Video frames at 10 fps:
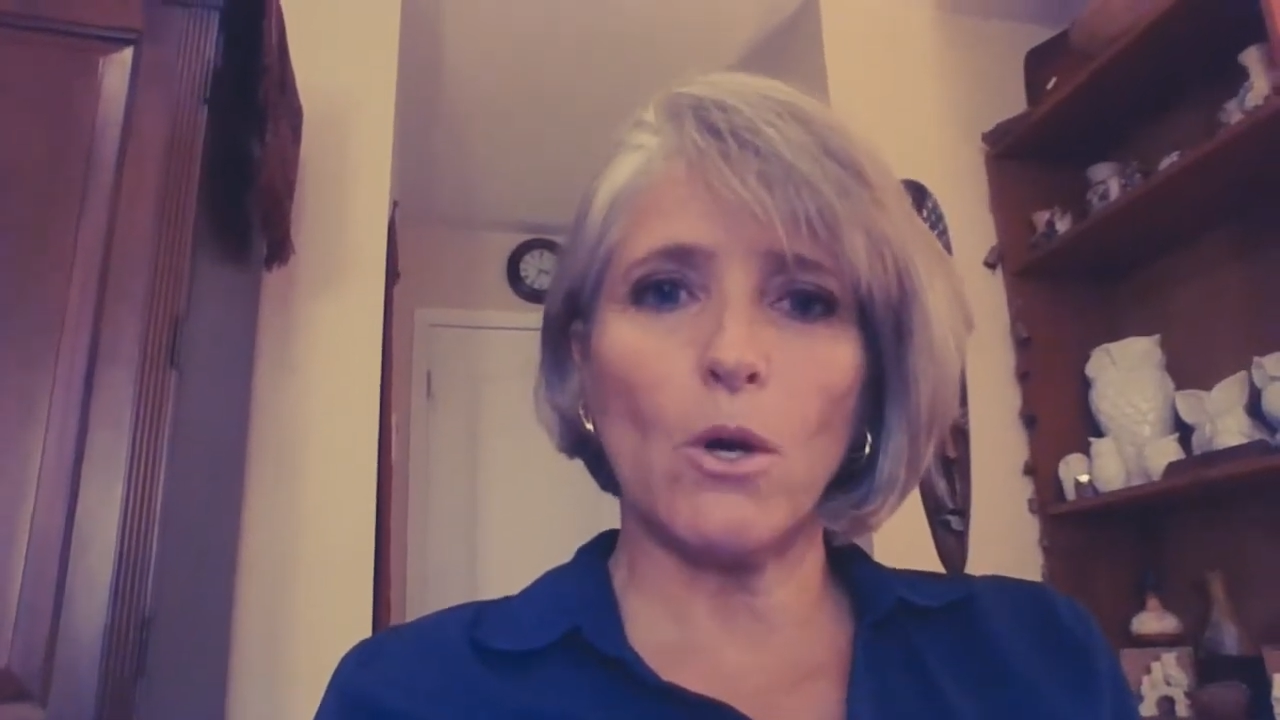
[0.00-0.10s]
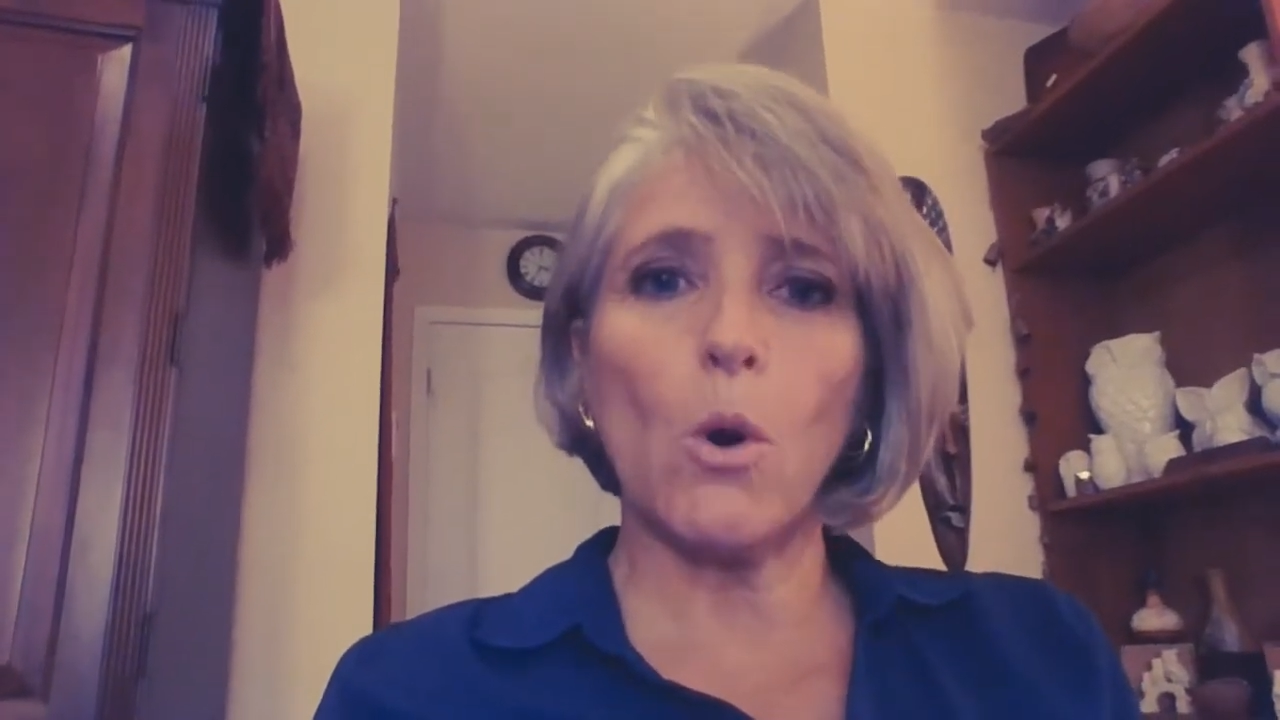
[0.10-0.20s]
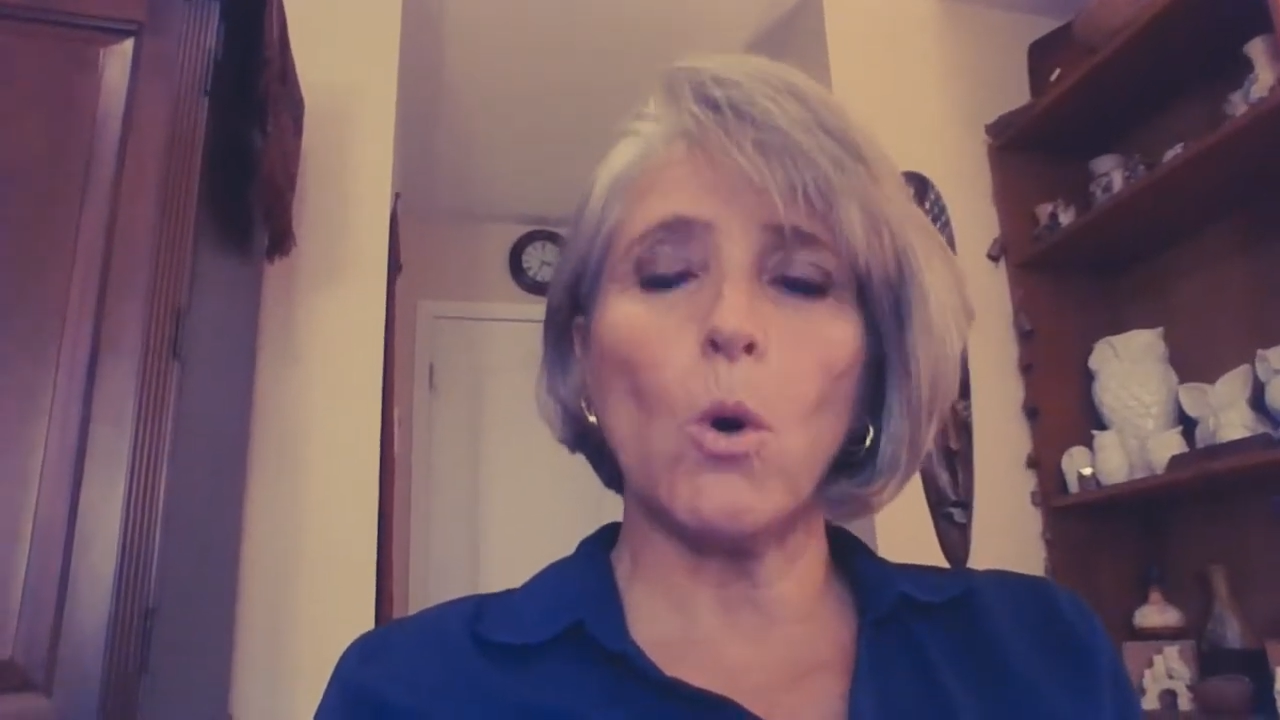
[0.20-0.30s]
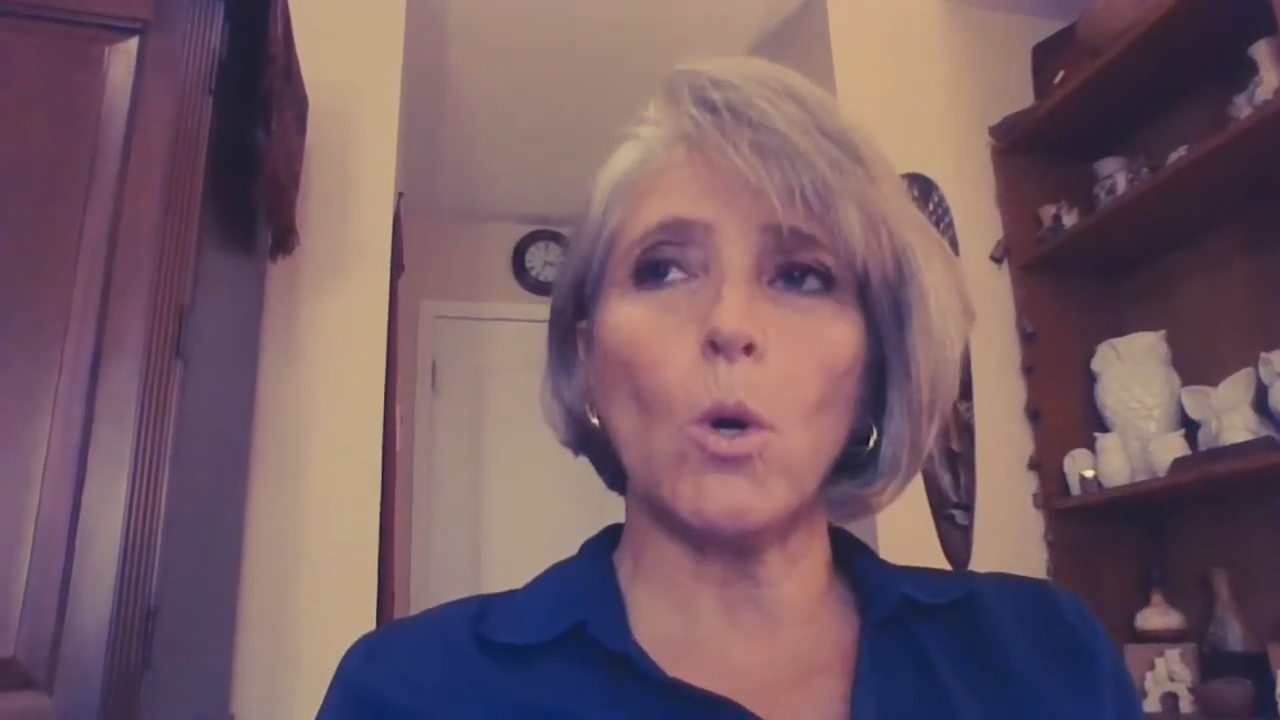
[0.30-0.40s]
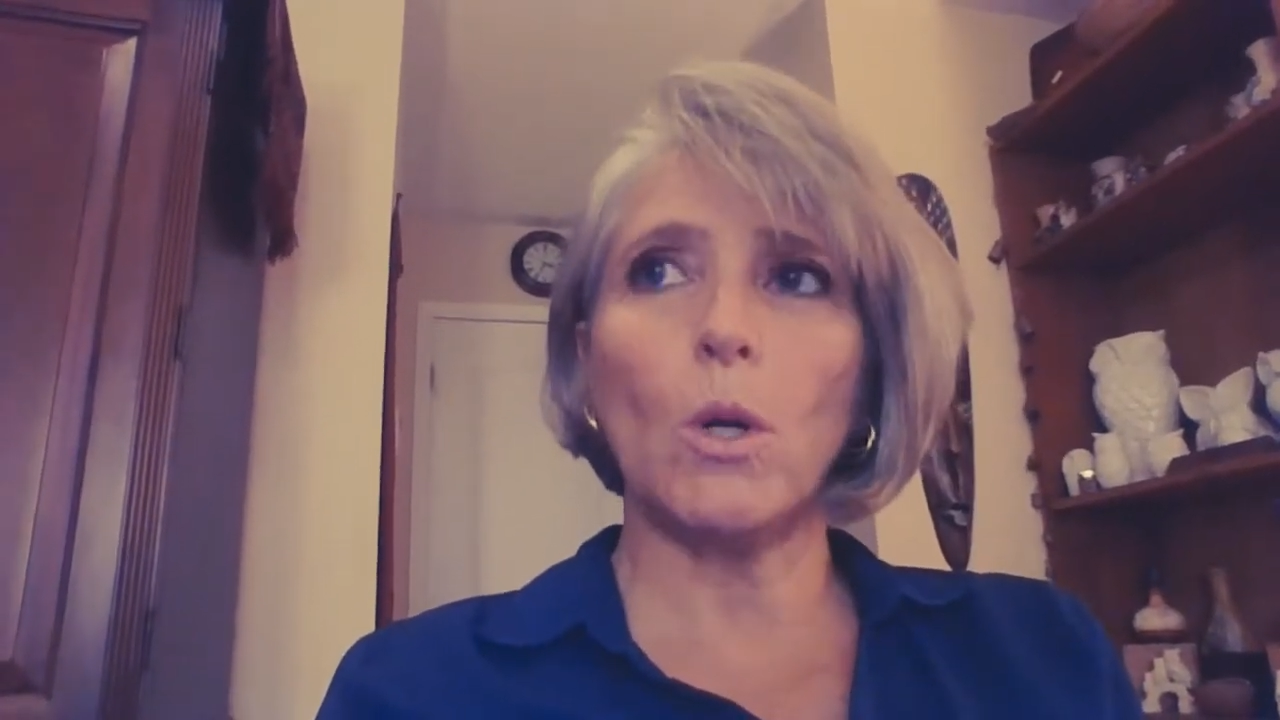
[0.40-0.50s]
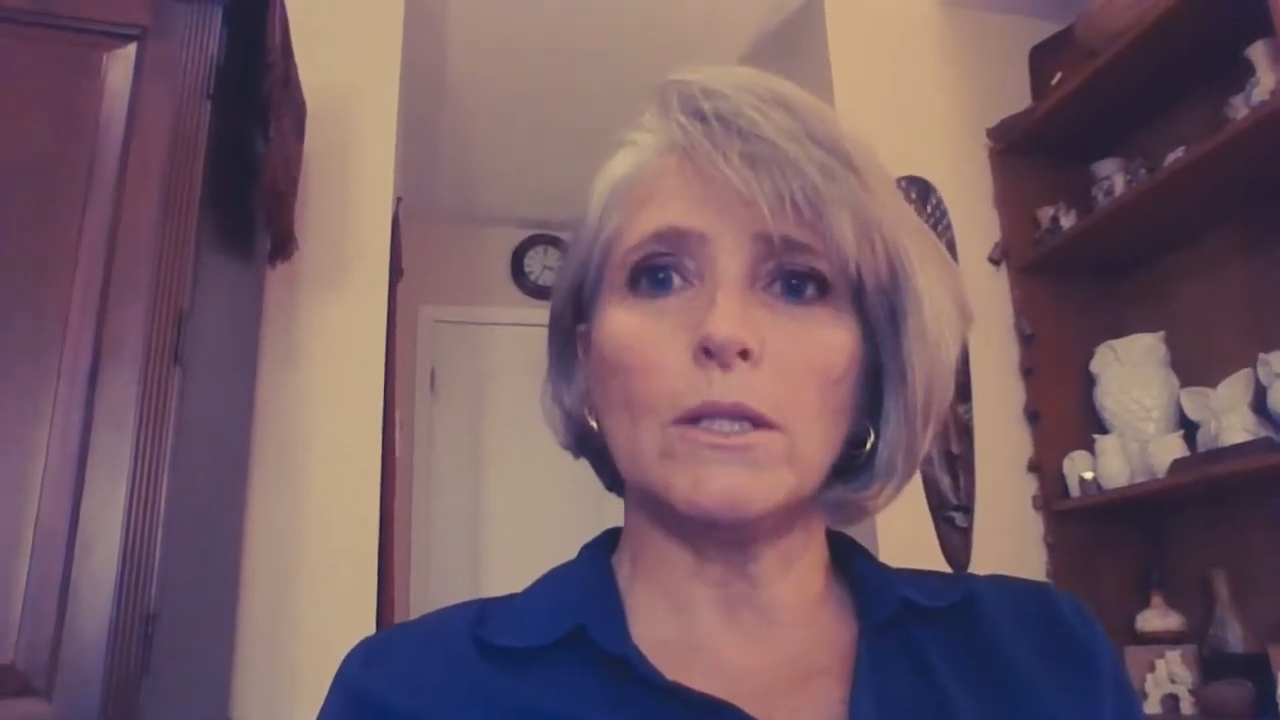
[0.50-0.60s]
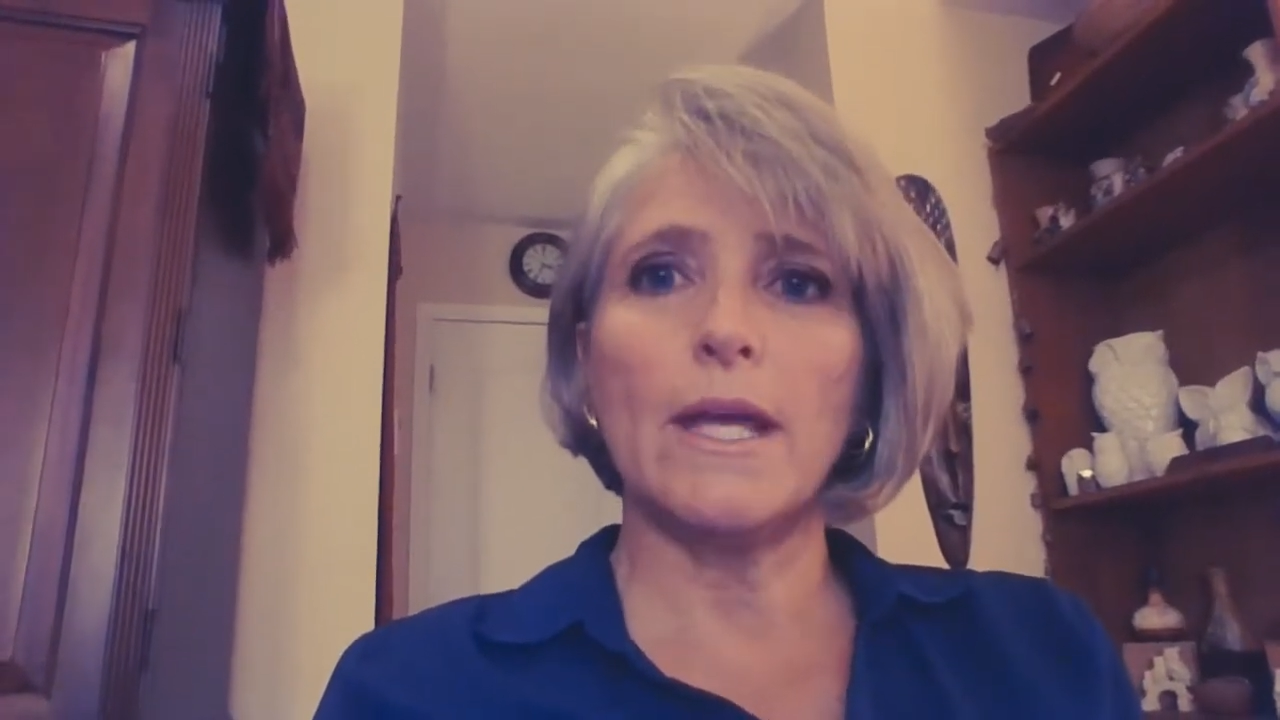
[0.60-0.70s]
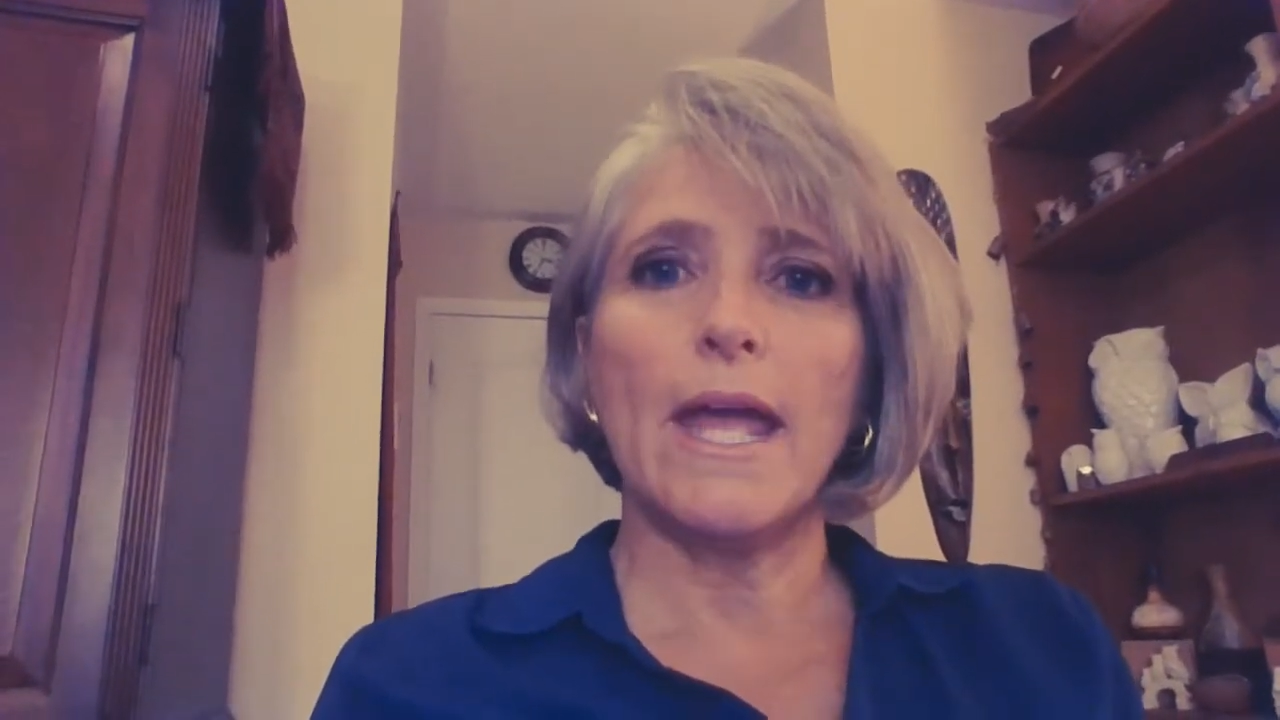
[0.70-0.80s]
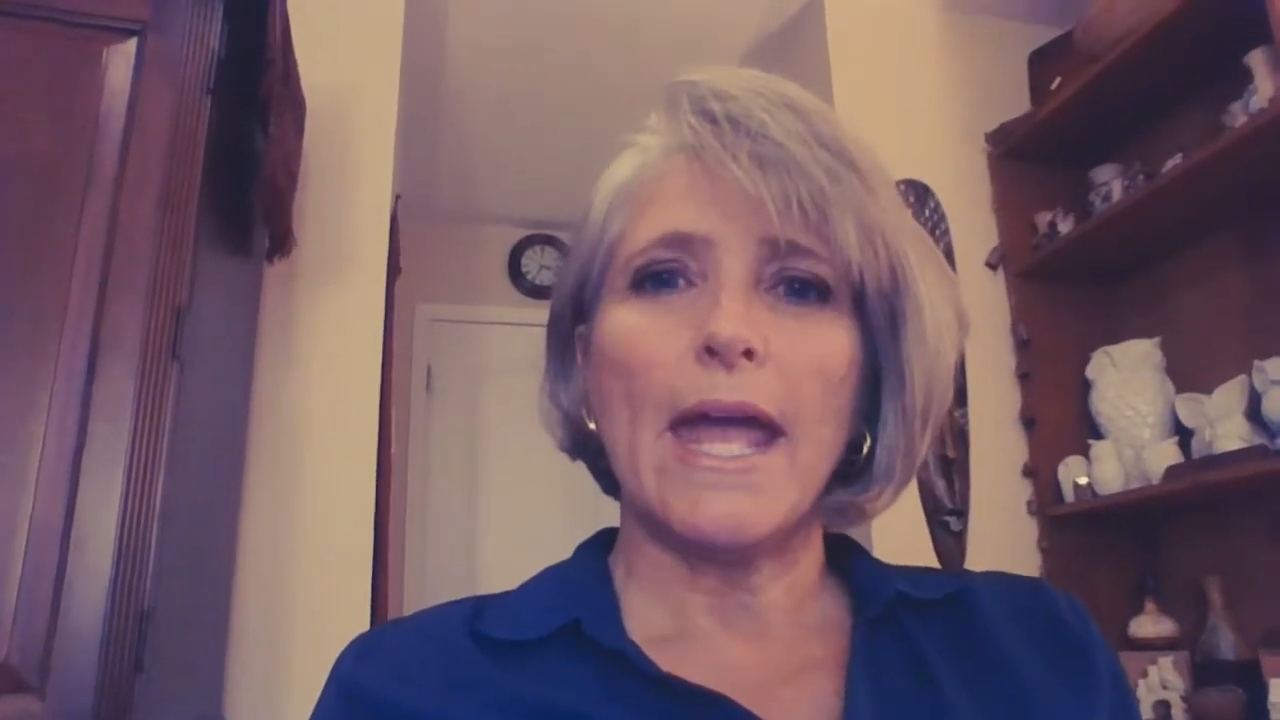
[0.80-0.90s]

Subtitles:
cold